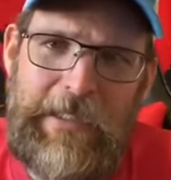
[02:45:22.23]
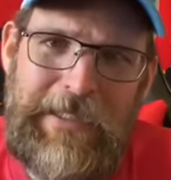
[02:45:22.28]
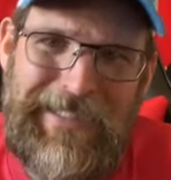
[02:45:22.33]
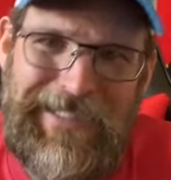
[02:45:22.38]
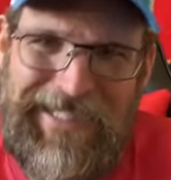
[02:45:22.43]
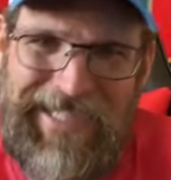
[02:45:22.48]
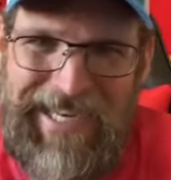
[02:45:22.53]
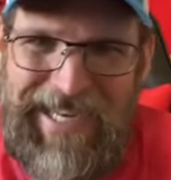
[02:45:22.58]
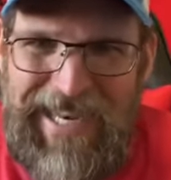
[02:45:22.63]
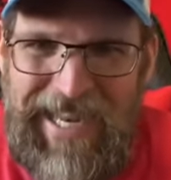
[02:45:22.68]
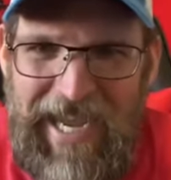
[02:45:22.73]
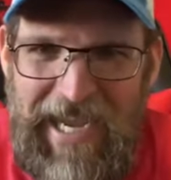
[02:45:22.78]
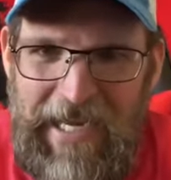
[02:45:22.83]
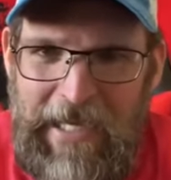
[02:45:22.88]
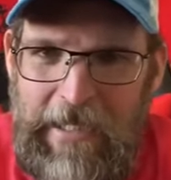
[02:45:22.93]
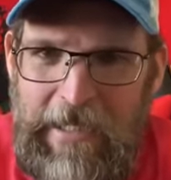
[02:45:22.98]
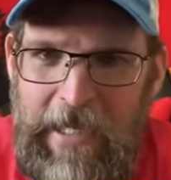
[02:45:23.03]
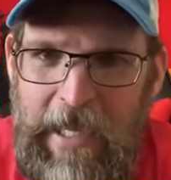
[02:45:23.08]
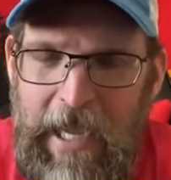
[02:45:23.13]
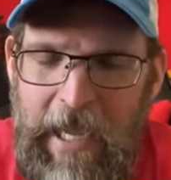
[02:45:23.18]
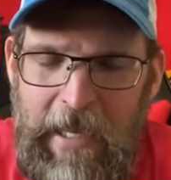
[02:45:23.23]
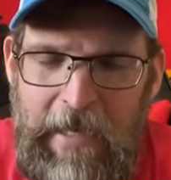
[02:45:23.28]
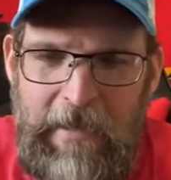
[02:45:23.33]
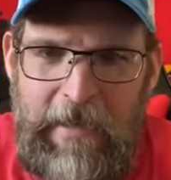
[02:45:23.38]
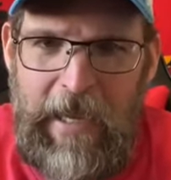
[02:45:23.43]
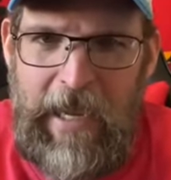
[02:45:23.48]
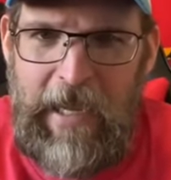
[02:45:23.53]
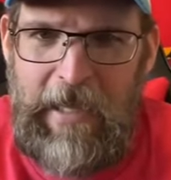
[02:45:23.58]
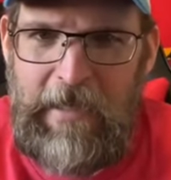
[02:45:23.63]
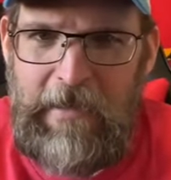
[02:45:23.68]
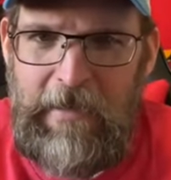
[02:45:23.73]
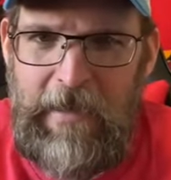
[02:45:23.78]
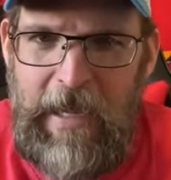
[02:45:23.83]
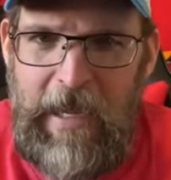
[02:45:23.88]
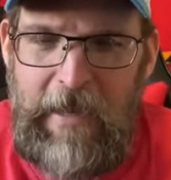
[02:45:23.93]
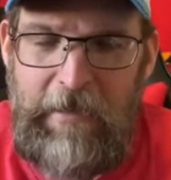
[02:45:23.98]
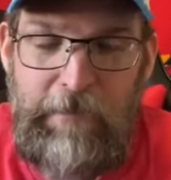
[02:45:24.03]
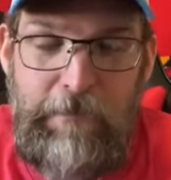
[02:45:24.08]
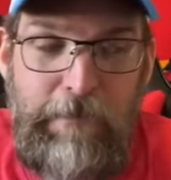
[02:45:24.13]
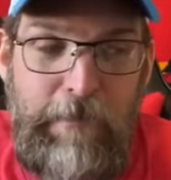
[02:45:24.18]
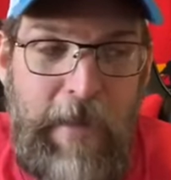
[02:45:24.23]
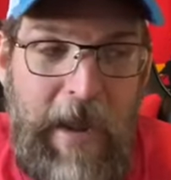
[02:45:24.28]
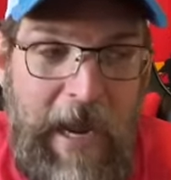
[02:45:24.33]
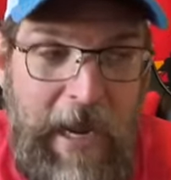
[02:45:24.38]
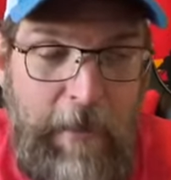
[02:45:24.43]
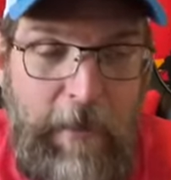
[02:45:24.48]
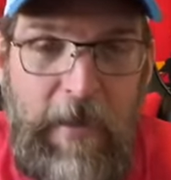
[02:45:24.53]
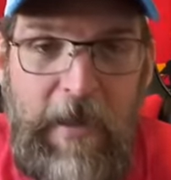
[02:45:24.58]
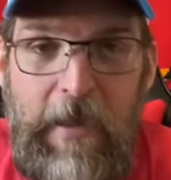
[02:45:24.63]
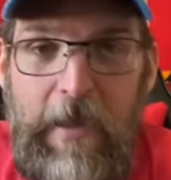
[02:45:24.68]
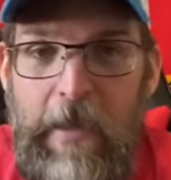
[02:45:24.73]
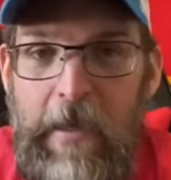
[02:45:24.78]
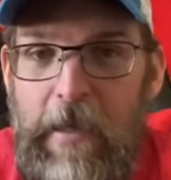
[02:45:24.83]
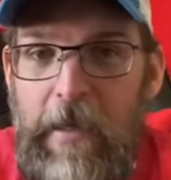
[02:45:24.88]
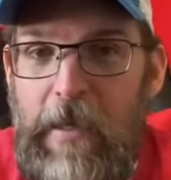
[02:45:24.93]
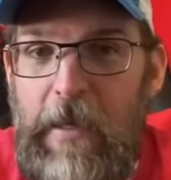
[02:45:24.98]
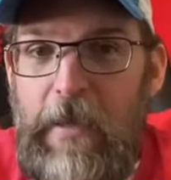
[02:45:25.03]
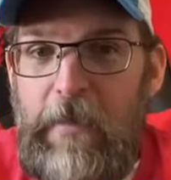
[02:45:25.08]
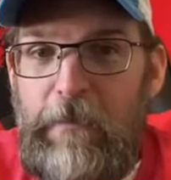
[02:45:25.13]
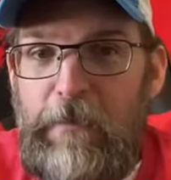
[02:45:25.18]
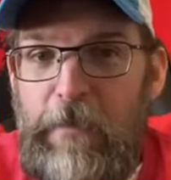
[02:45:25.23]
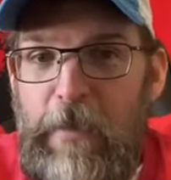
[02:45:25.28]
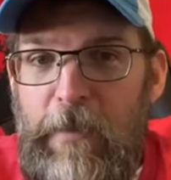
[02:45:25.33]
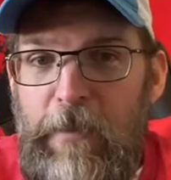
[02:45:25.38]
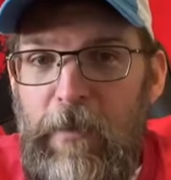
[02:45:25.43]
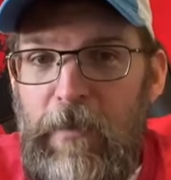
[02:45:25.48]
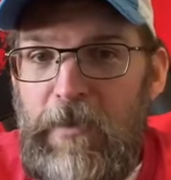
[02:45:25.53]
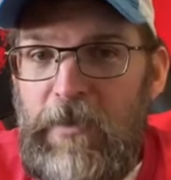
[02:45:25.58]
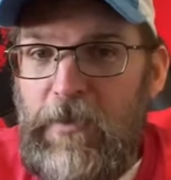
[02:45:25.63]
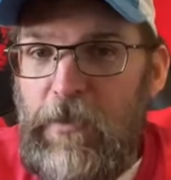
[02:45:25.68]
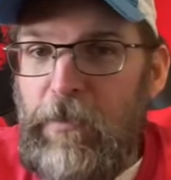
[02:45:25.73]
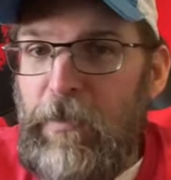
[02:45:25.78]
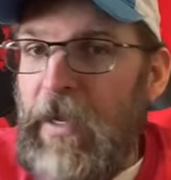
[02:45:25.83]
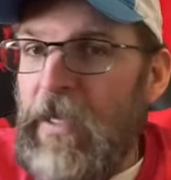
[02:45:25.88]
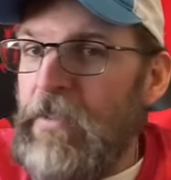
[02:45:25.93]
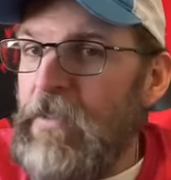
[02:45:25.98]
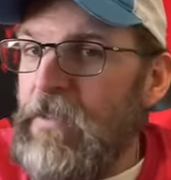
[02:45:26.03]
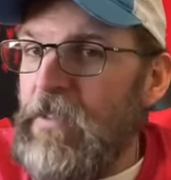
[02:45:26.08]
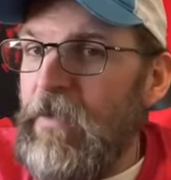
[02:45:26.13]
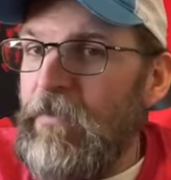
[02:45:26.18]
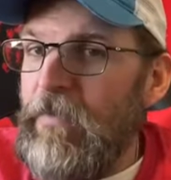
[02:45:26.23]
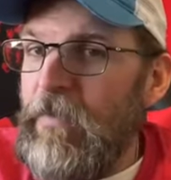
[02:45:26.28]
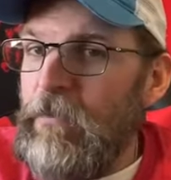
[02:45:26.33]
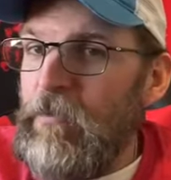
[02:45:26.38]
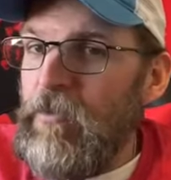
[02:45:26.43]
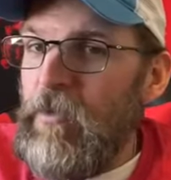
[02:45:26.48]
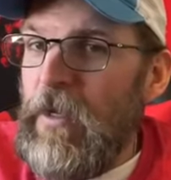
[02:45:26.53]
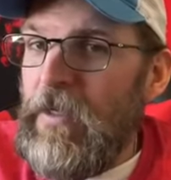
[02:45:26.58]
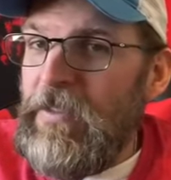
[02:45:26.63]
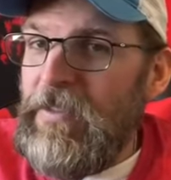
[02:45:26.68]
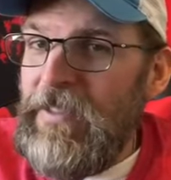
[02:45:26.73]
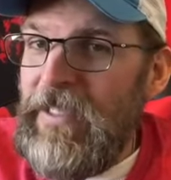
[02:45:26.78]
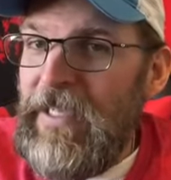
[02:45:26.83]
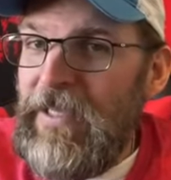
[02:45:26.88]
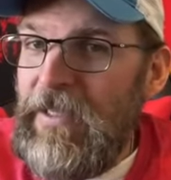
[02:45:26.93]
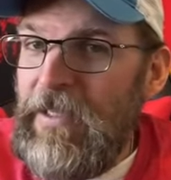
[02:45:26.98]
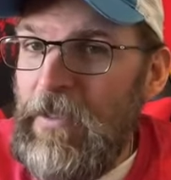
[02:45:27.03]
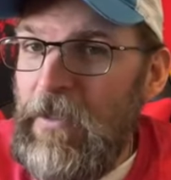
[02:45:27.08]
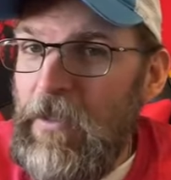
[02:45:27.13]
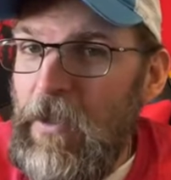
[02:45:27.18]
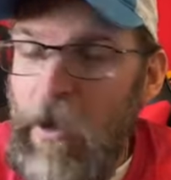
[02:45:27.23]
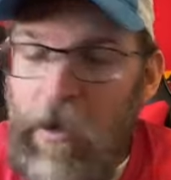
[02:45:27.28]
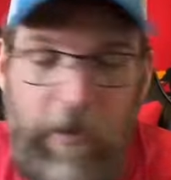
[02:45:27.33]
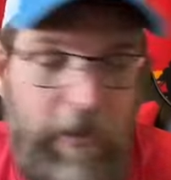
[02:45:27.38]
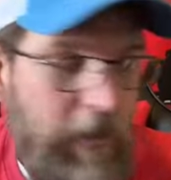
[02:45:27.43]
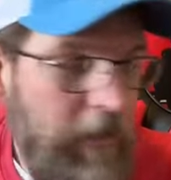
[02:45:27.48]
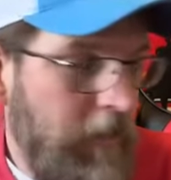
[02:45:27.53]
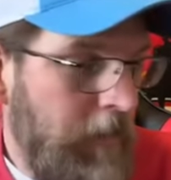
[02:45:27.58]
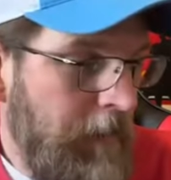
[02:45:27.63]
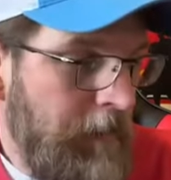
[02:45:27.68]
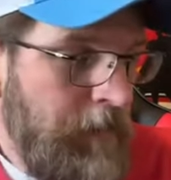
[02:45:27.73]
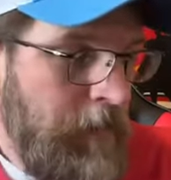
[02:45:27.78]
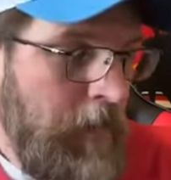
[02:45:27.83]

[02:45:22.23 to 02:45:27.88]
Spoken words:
Tonight, and maybe if people are still buying stuff, I'll try to stay a little longer.